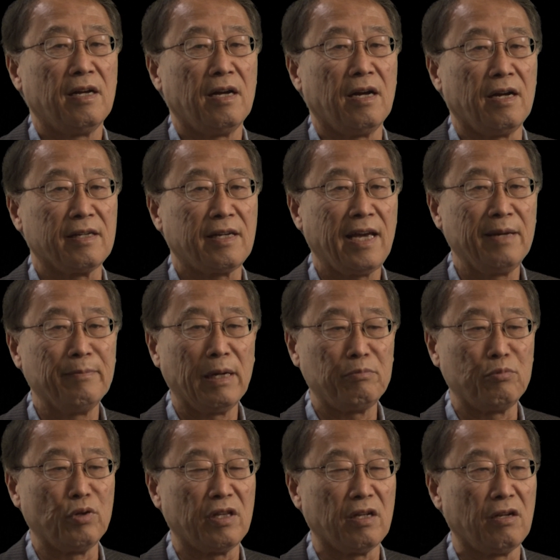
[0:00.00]
I came up
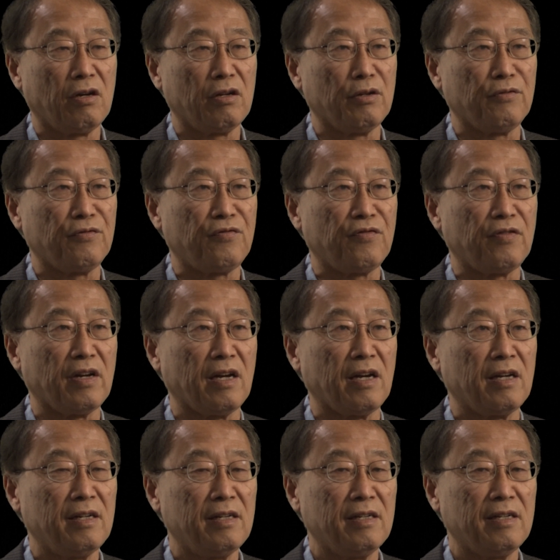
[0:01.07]
with a lot
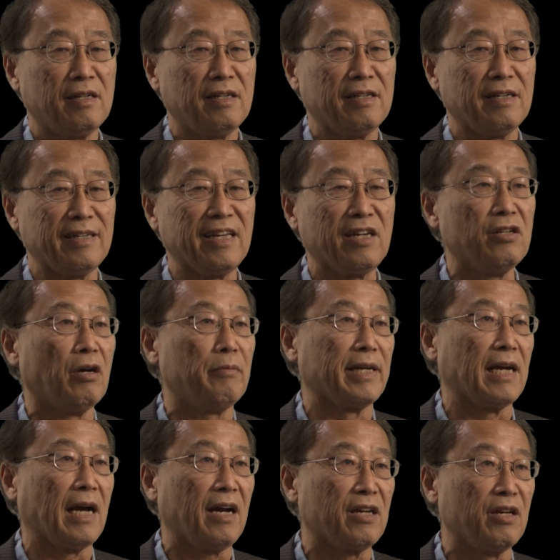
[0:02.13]
of
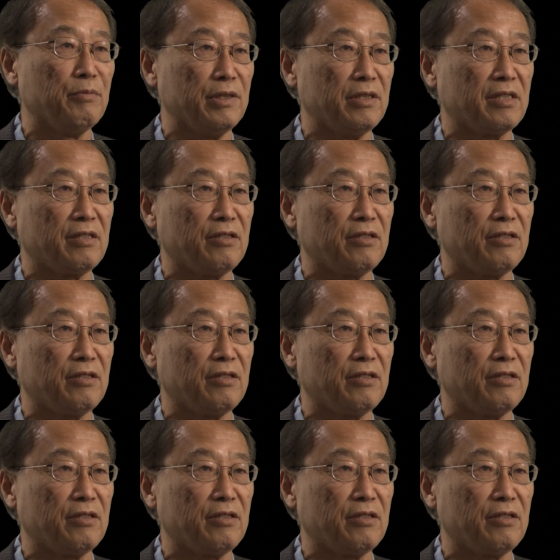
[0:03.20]
economic arguments.